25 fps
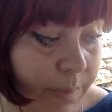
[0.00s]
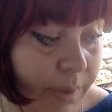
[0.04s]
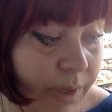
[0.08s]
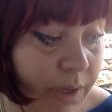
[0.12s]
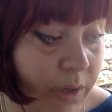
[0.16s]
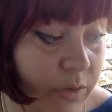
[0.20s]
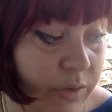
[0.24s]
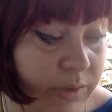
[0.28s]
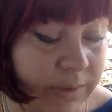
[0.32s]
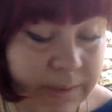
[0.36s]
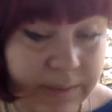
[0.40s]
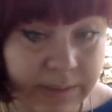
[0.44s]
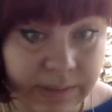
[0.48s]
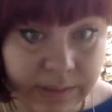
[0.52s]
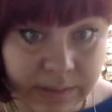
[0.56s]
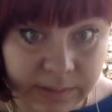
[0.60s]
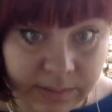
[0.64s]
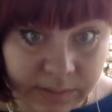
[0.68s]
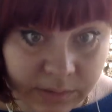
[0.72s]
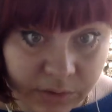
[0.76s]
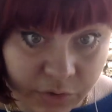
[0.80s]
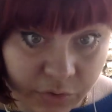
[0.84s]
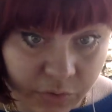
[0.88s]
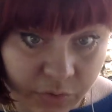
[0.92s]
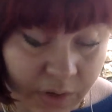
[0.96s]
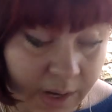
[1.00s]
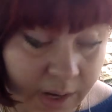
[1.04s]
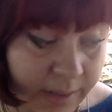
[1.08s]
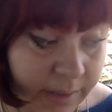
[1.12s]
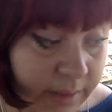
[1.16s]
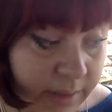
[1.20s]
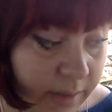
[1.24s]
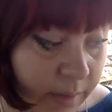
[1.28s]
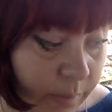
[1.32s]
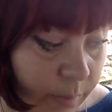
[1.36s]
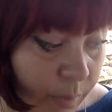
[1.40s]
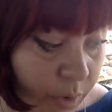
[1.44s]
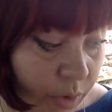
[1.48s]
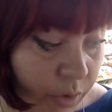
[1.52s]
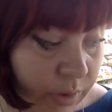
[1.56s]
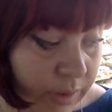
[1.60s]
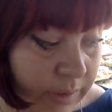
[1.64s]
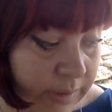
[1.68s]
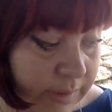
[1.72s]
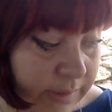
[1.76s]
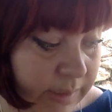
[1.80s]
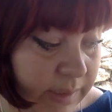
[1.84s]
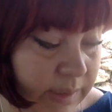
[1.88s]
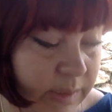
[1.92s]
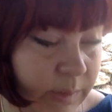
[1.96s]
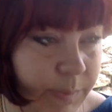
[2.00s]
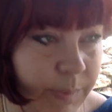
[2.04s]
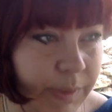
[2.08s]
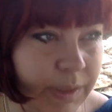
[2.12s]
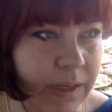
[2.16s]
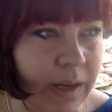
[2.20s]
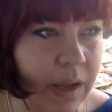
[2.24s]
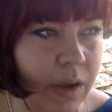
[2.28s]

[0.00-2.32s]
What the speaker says: because this is a trine, harmonious aspect.